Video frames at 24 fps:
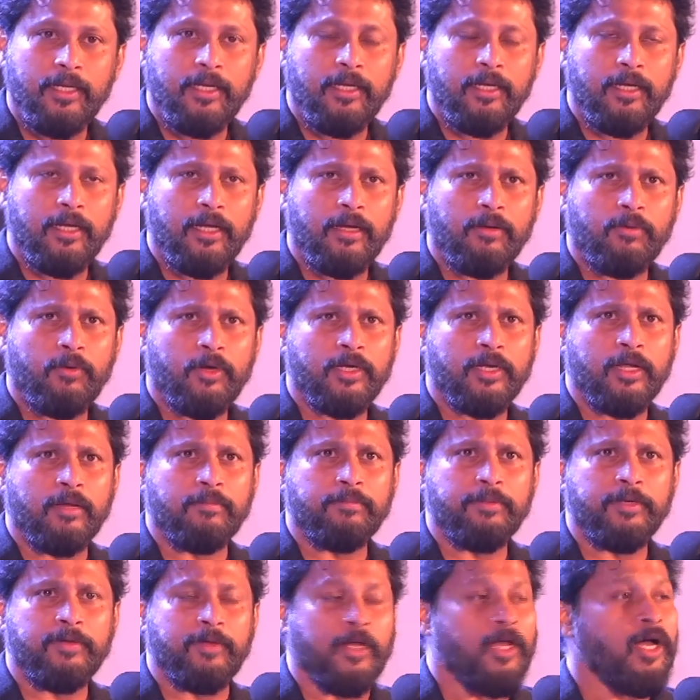what company?
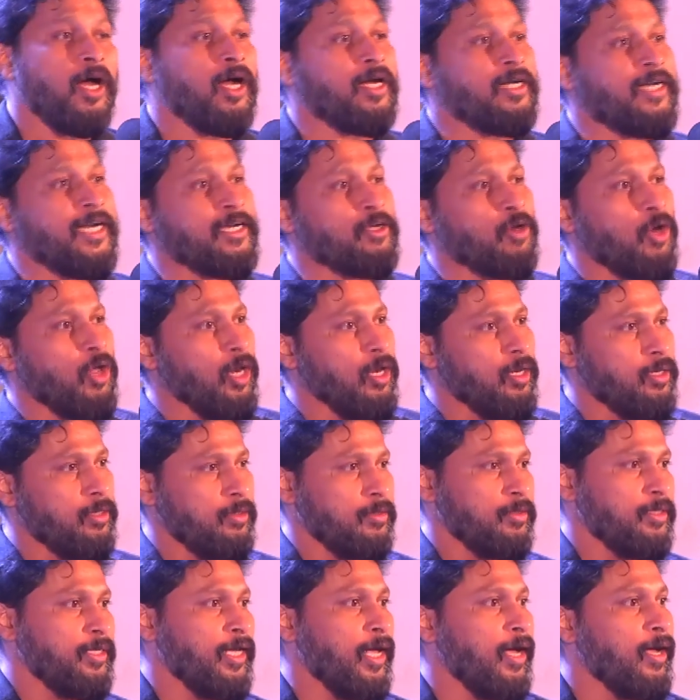Dettol,
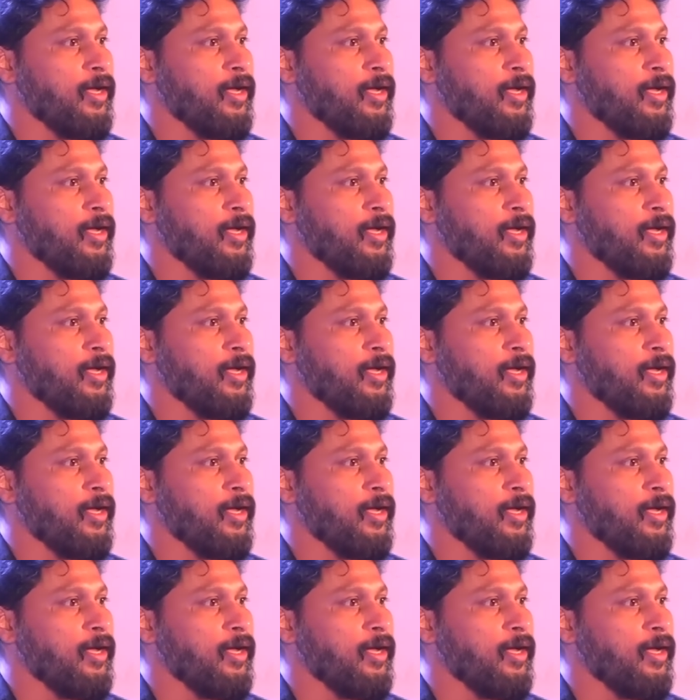yeah.